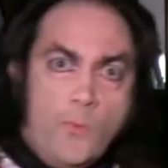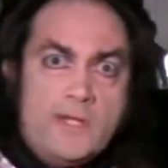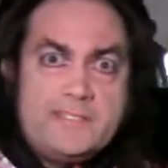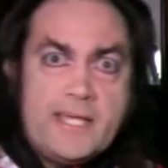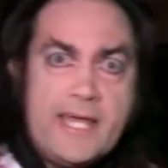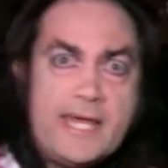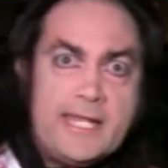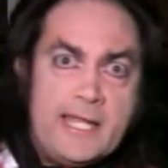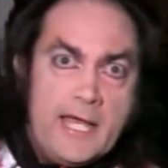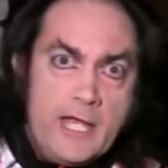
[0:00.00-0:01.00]
once
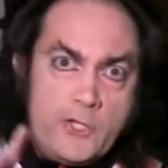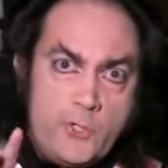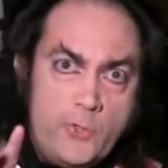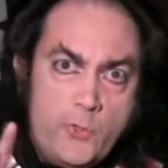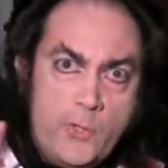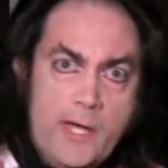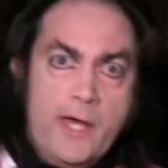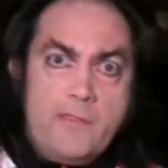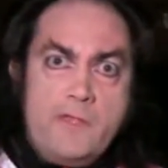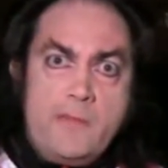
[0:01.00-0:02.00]
again to
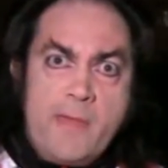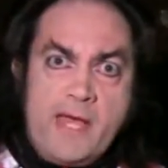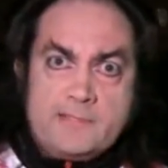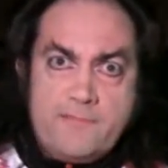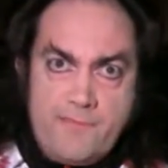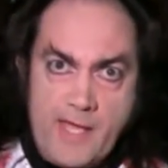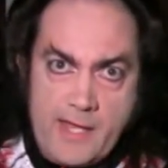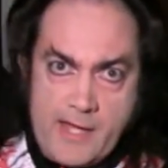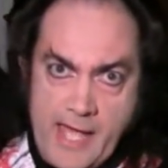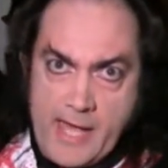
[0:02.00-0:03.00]
the Mask
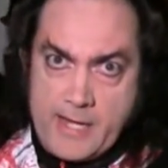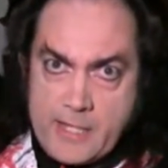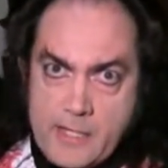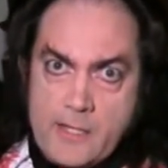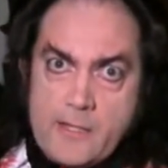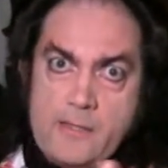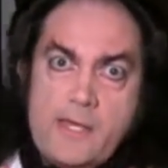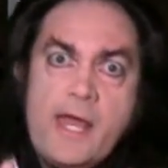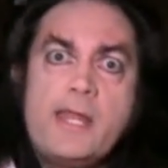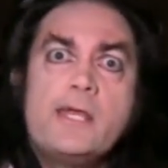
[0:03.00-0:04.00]
Fan Attic.
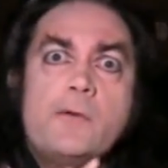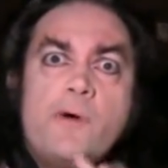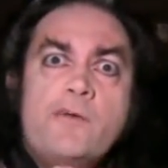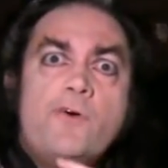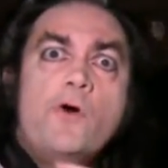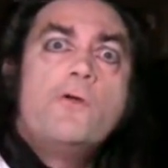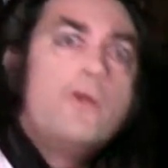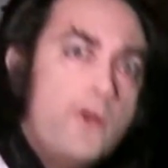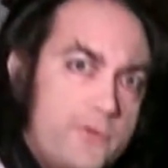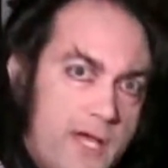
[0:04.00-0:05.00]
The attic above Horror
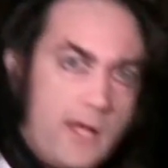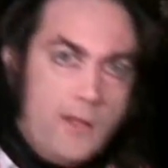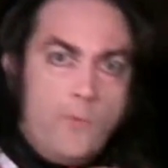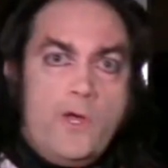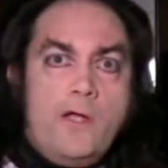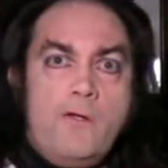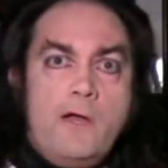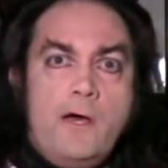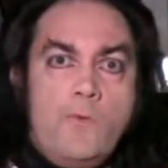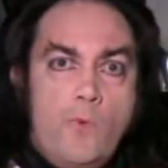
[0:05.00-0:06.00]
Hotel where
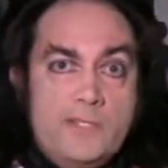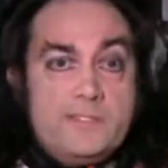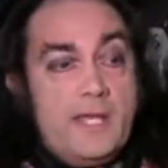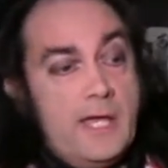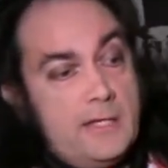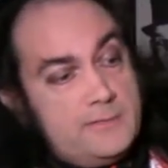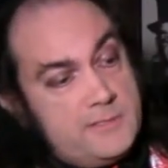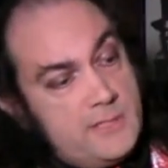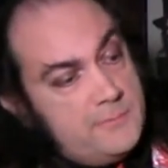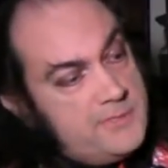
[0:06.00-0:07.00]
uh, once again
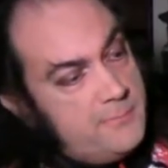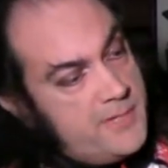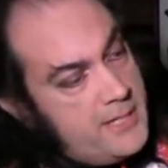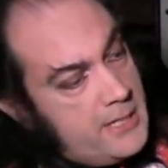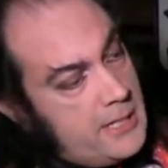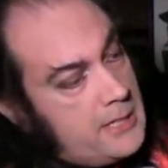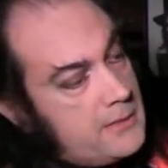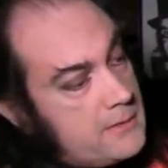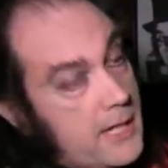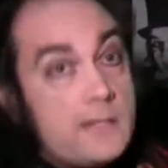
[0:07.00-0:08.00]
seems to be uh,
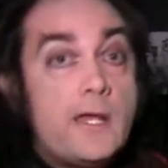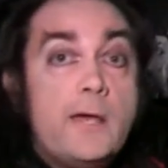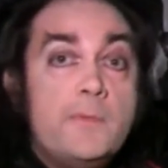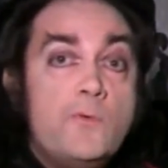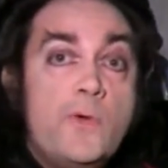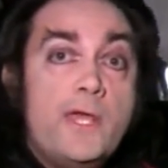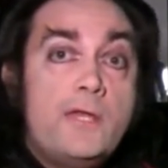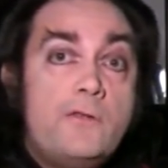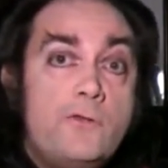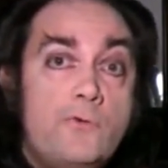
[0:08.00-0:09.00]
that time of the
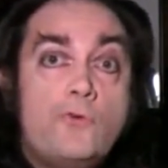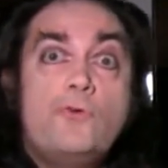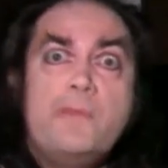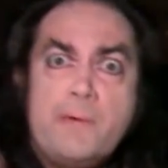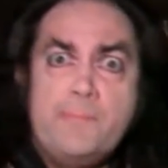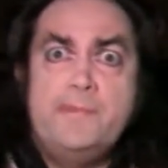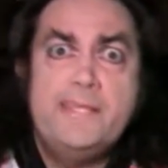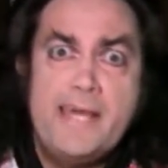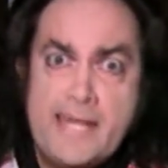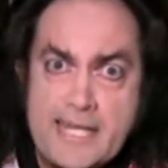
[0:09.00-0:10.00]
week to creep up to
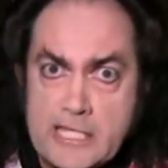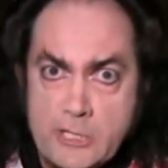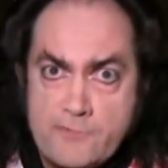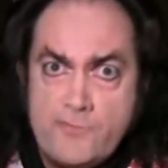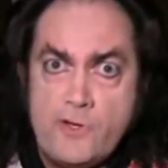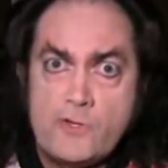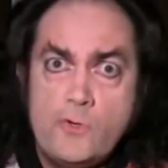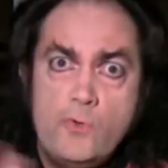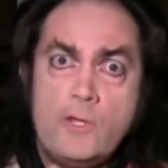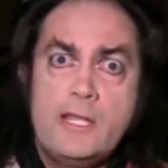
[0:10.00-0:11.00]
the attic and look for a
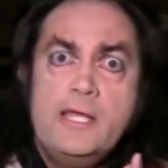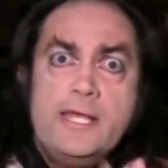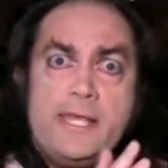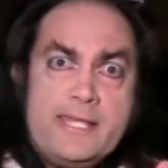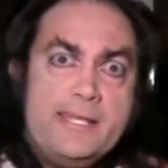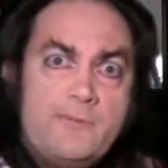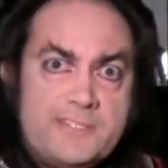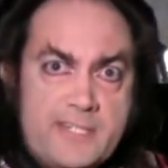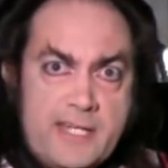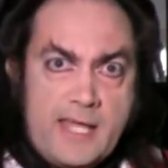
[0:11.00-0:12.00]
cool,
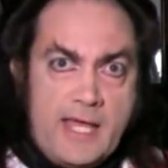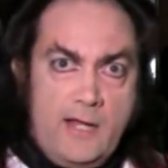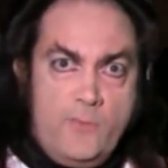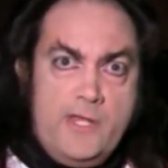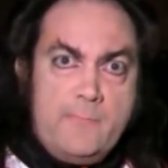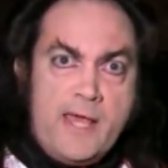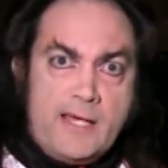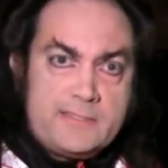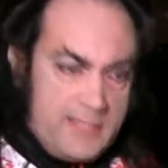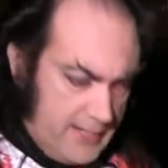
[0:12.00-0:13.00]
interesting Halloween
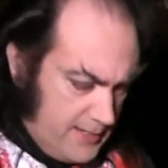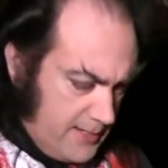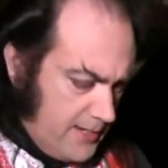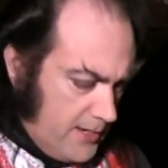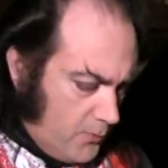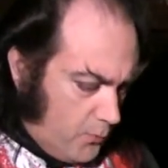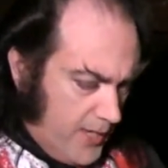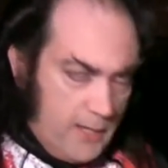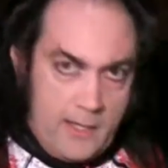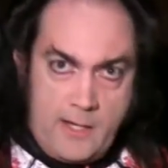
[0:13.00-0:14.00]
mask. And
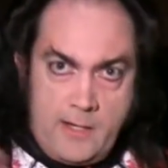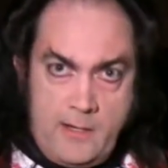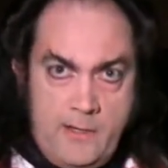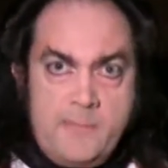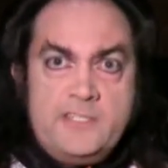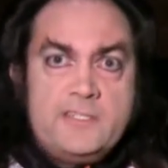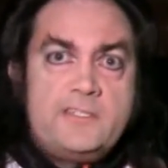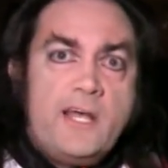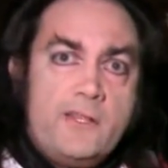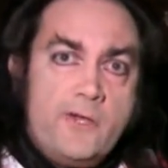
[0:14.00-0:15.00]
well, uh, let me just
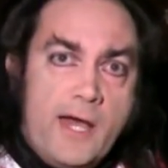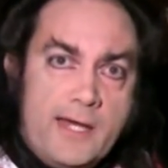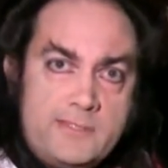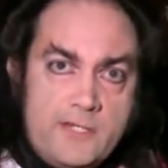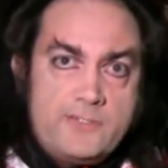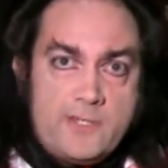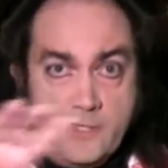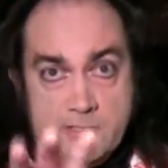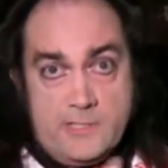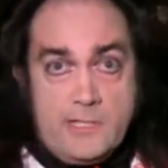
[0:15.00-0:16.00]
tell you guys, here's,
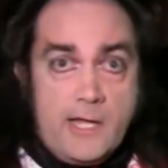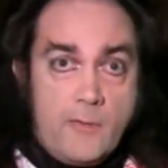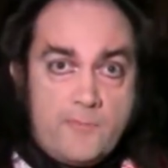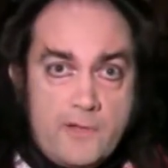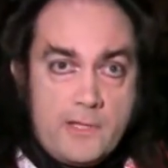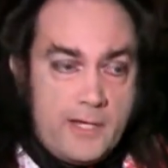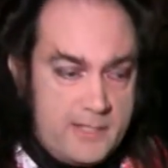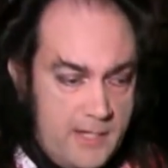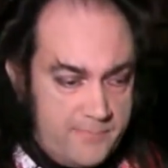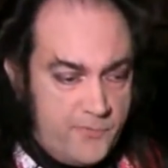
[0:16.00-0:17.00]
here's a little helpful uh,
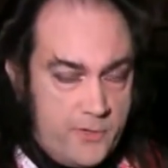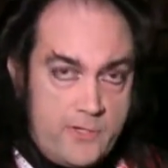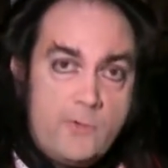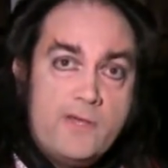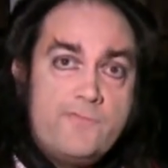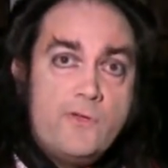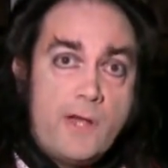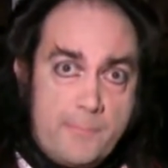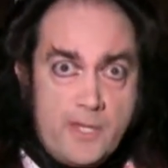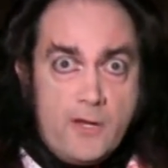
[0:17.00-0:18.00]
tip for you. If you're
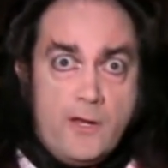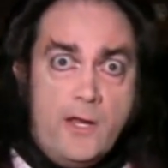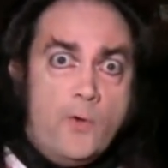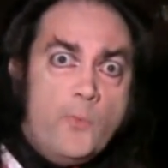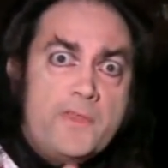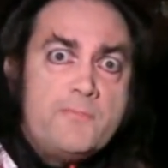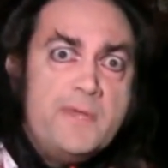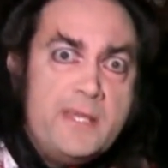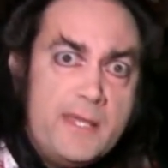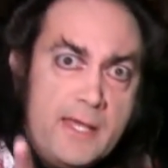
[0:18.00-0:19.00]
up here with
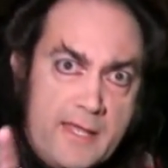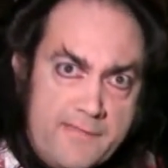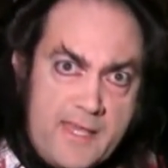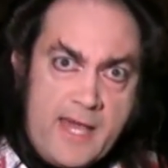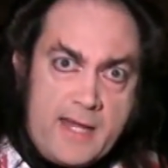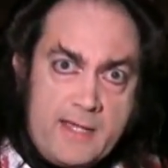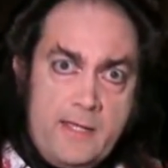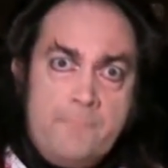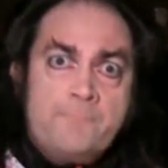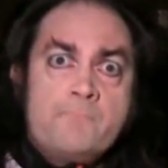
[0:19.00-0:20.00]
me in the attic,
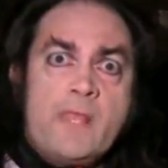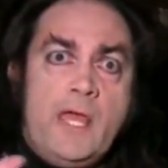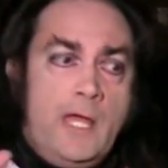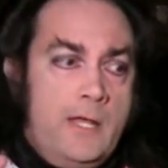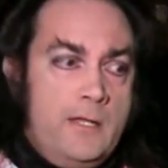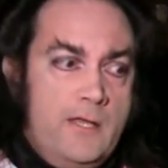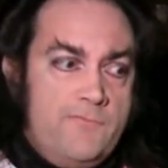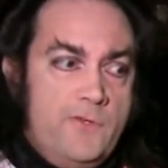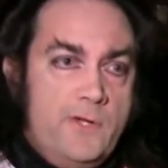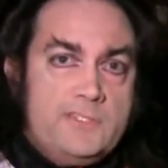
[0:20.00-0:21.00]
and
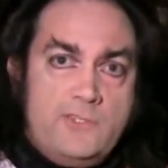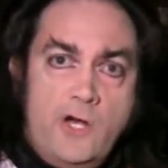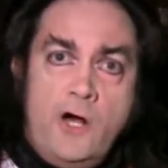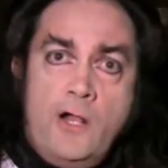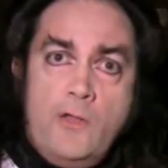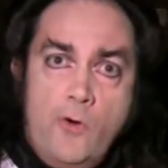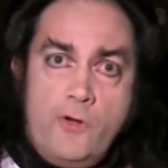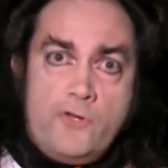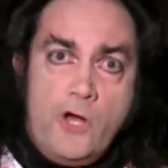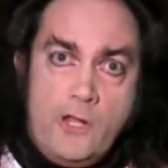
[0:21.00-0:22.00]
if you're as tall or
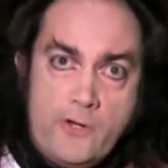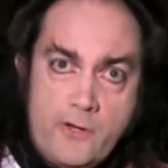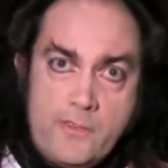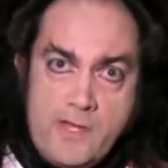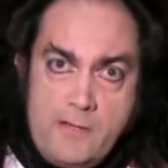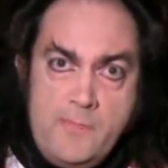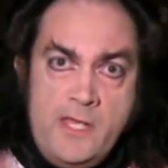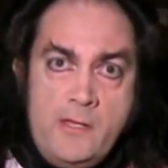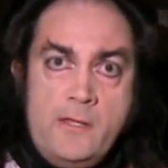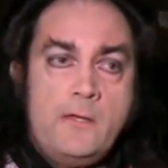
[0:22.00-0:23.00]
taller than
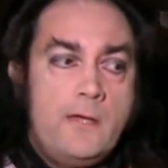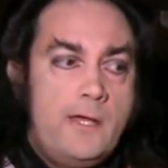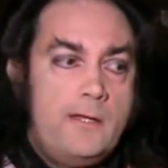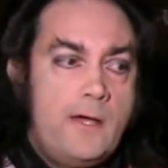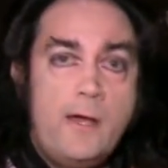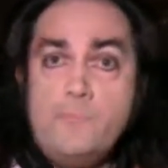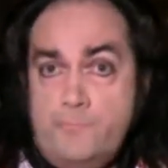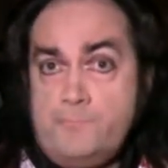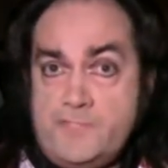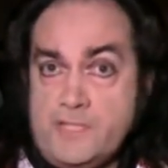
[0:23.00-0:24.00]
me, and I'm
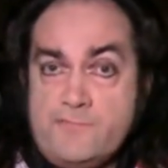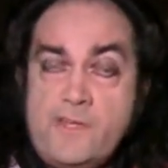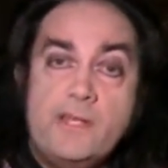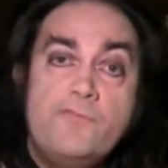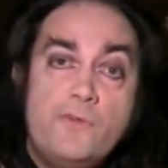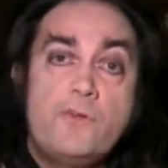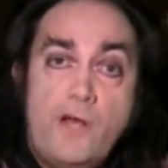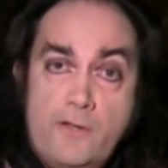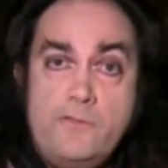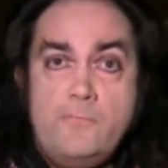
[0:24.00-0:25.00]
six feet, if you're
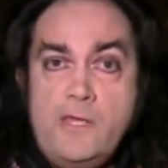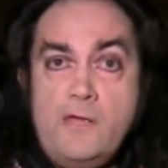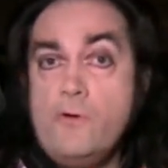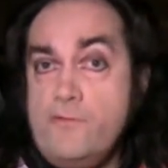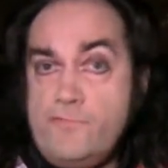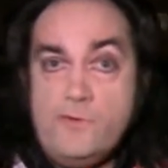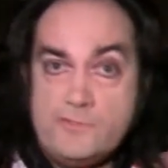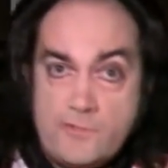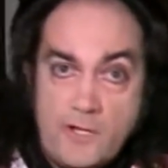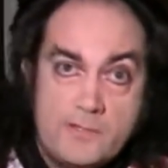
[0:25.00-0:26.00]
taller than me or if you're as
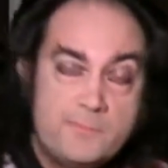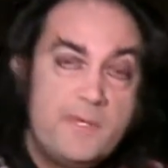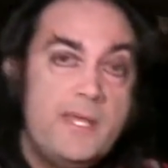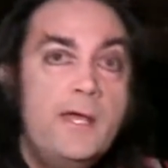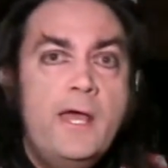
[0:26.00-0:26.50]
tall as me,